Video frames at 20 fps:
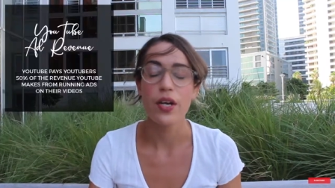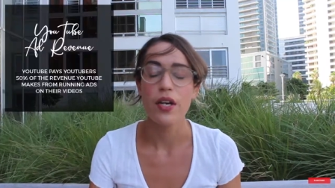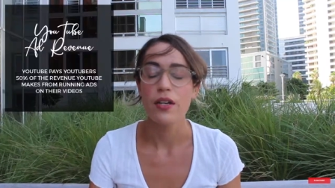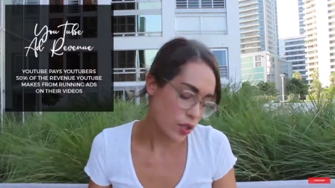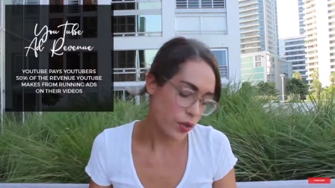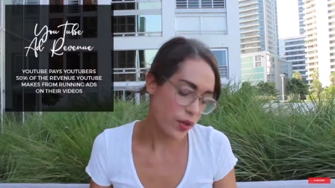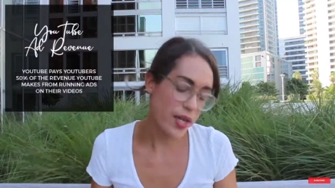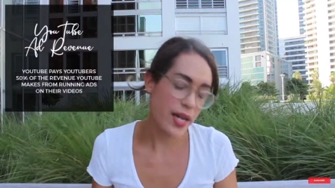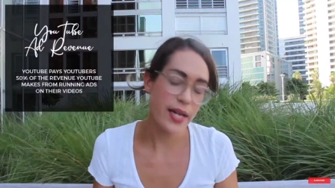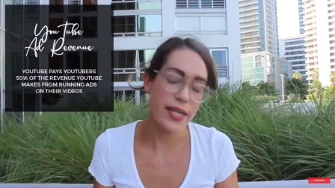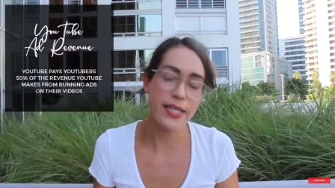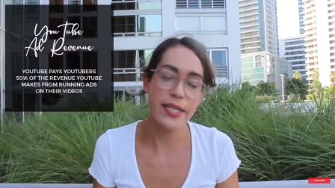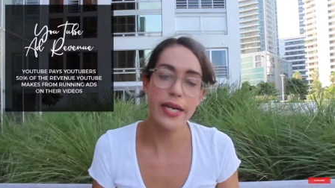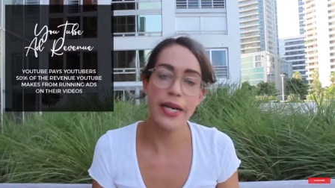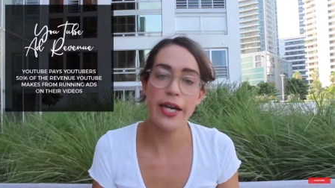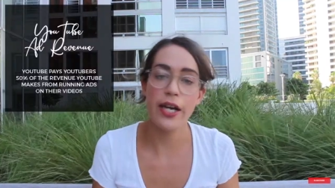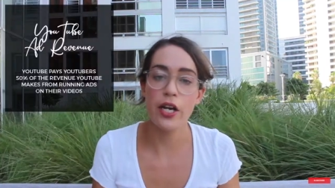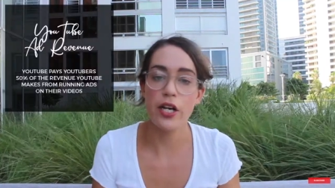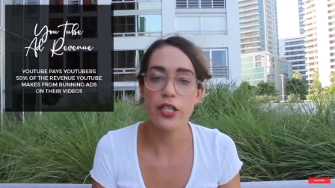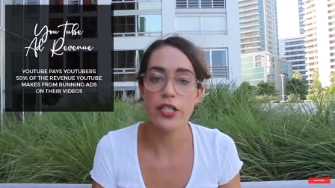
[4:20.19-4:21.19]
So the idea
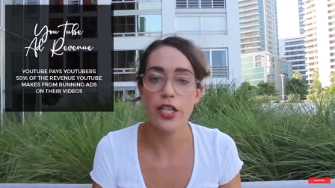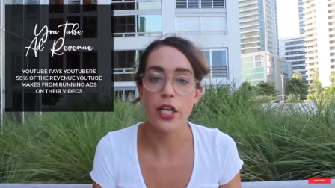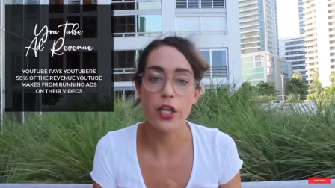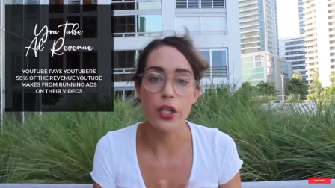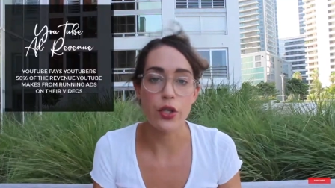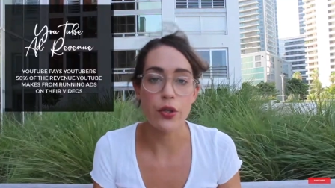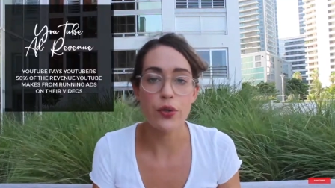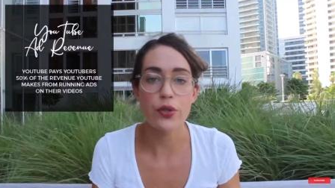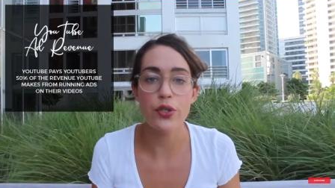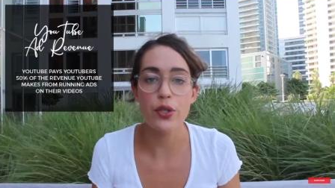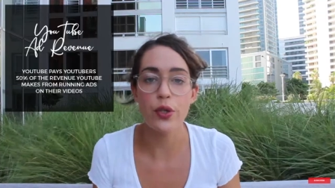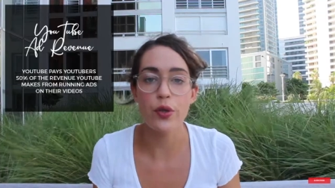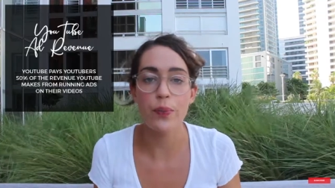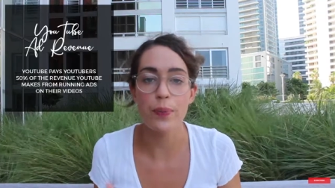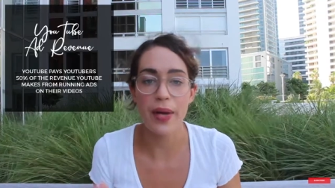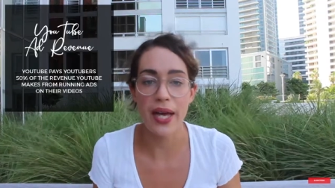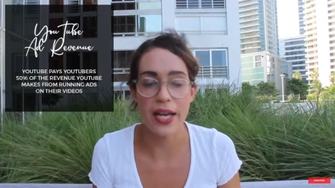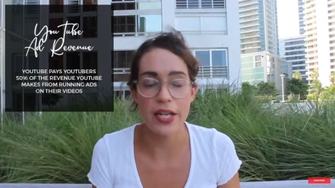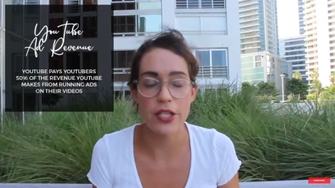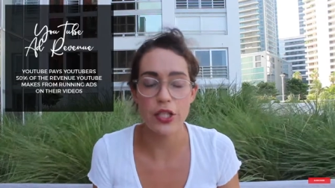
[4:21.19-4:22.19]
here is that YouTube
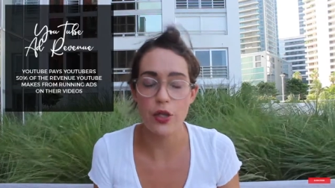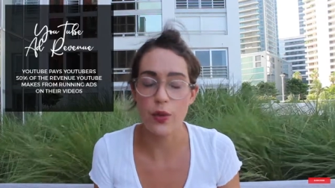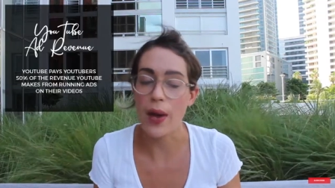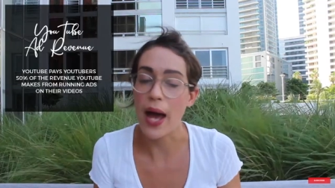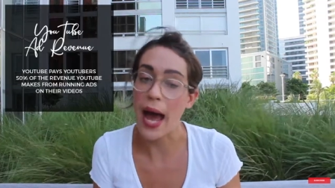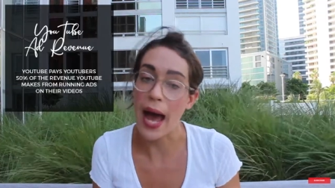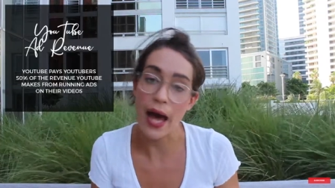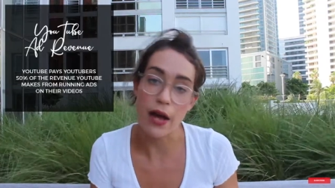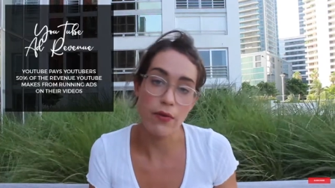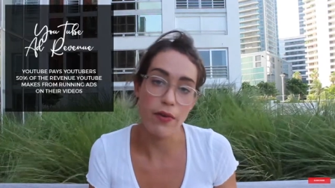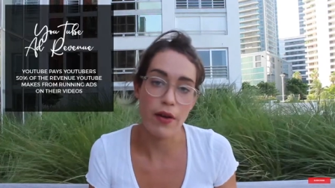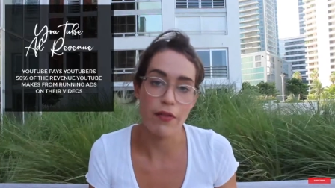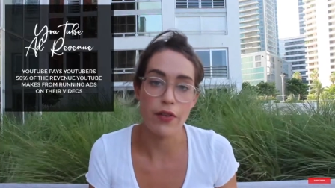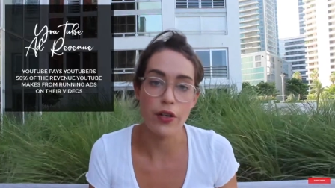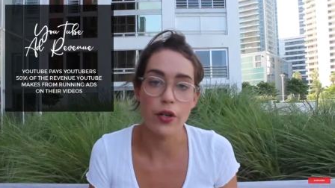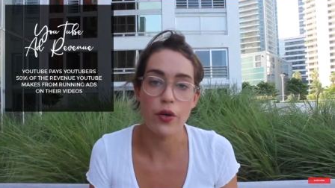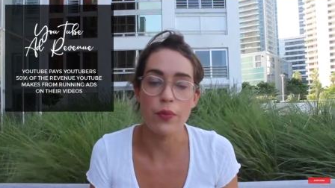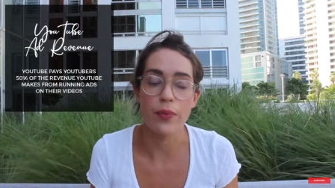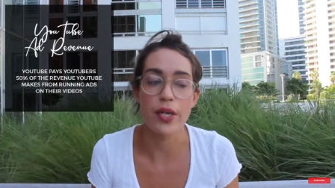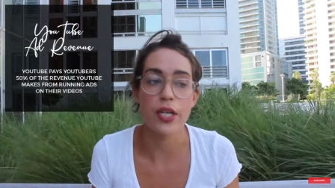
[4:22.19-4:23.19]
pays you ad
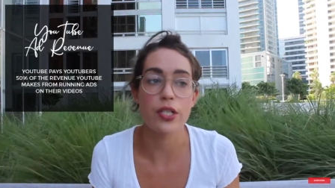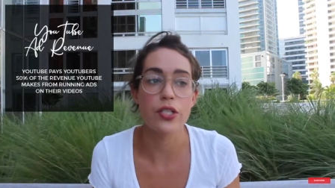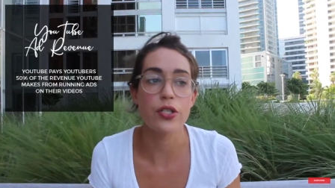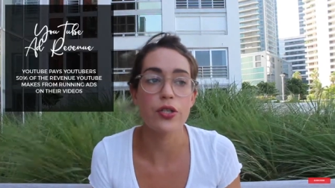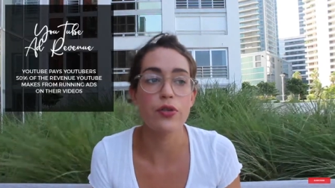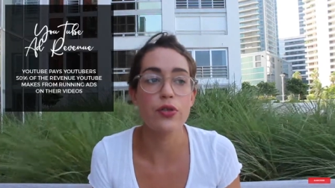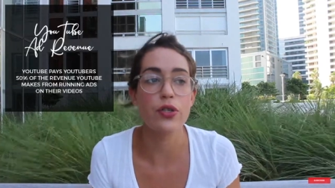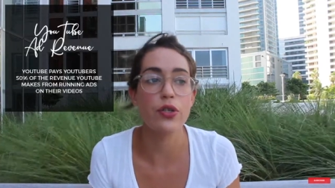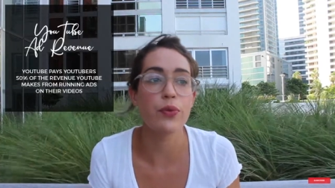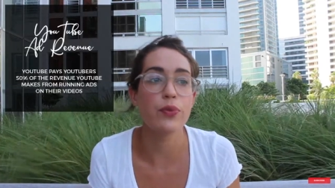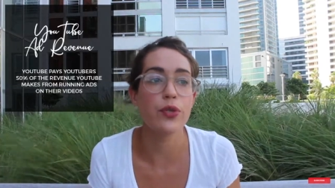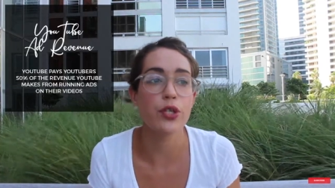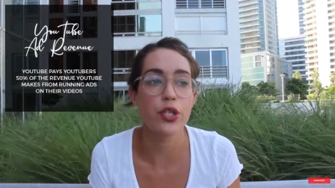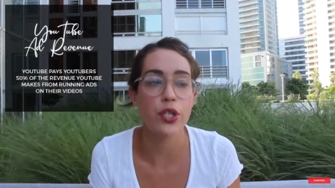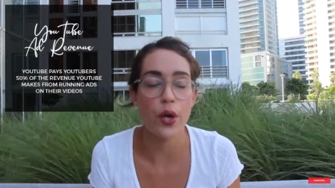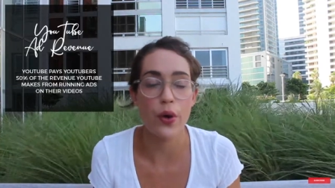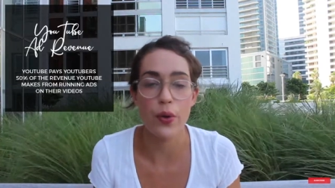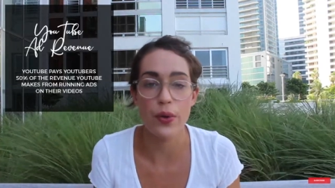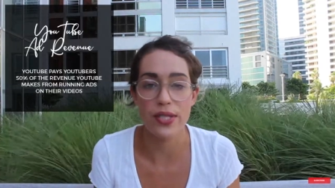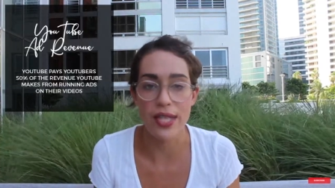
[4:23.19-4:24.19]
revenue, because YouTube
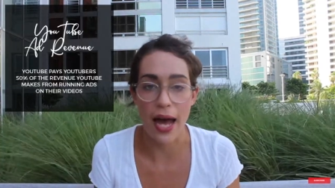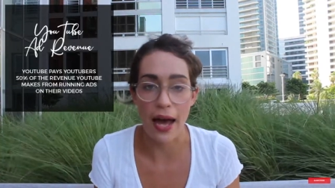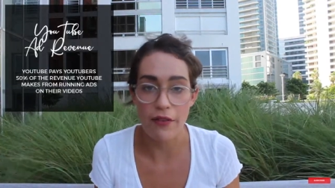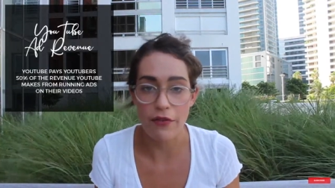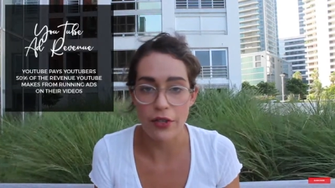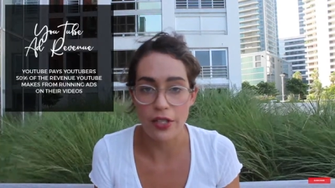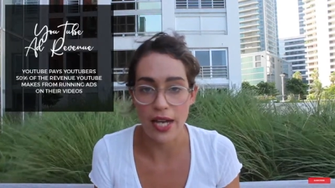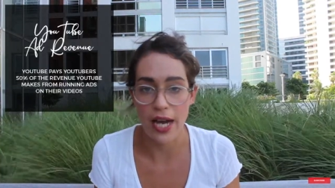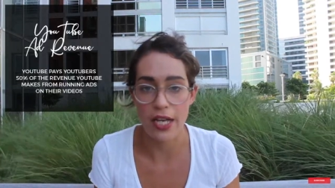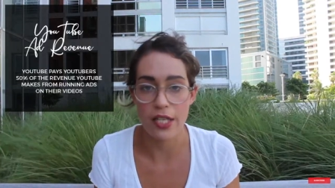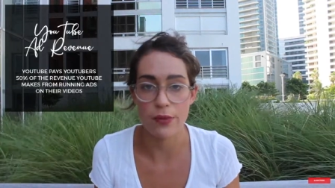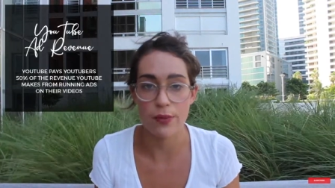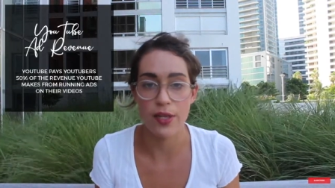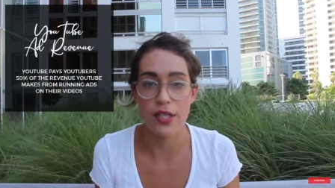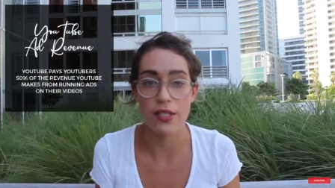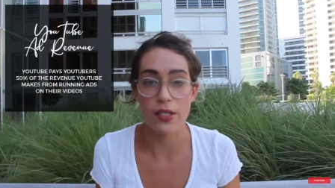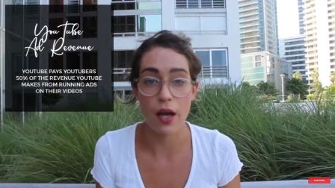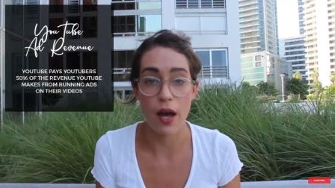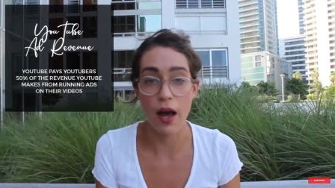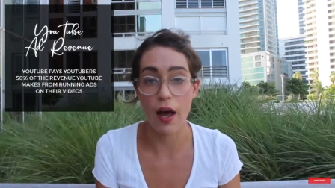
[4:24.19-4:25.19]
shows
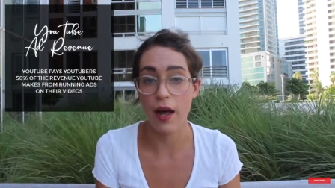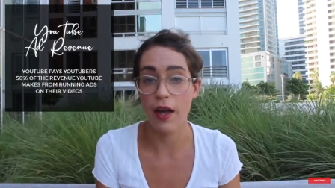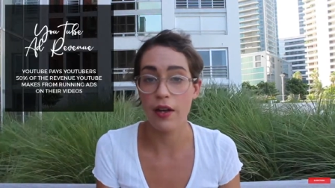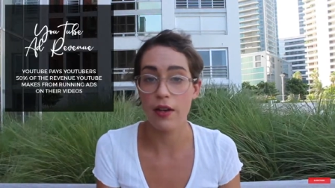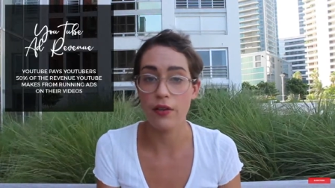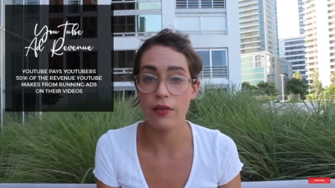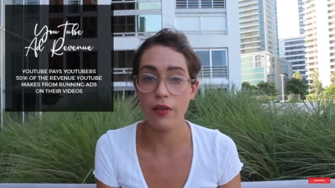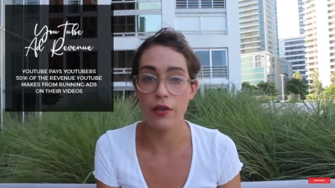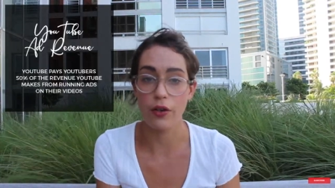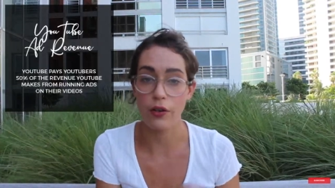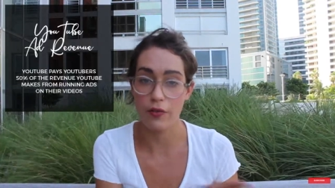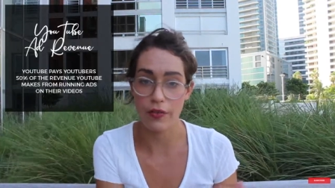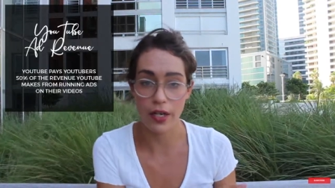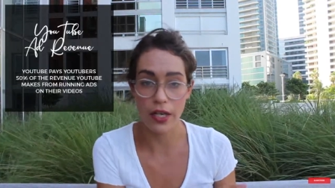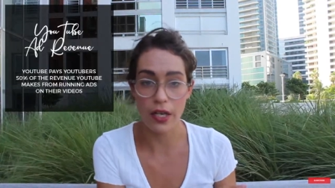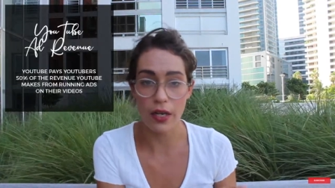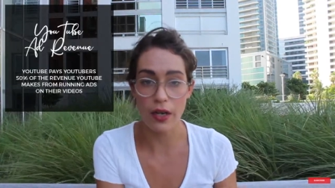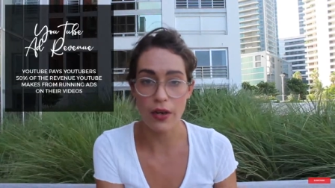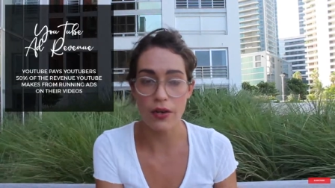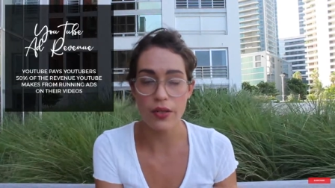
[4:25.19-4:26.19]
advertisements on your
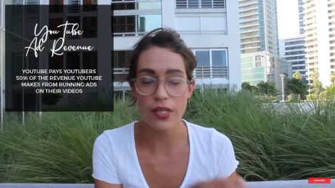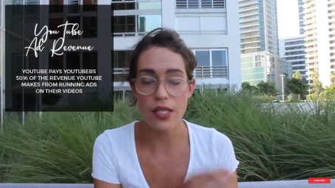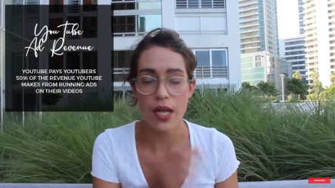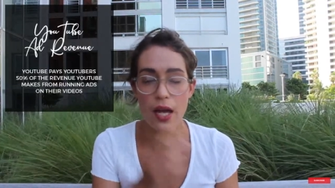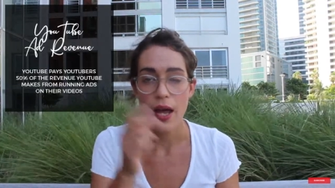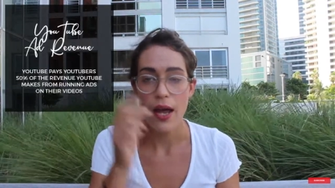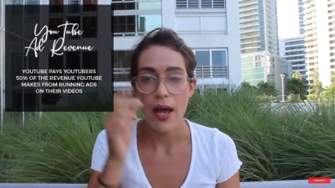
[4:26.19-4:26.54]
videos,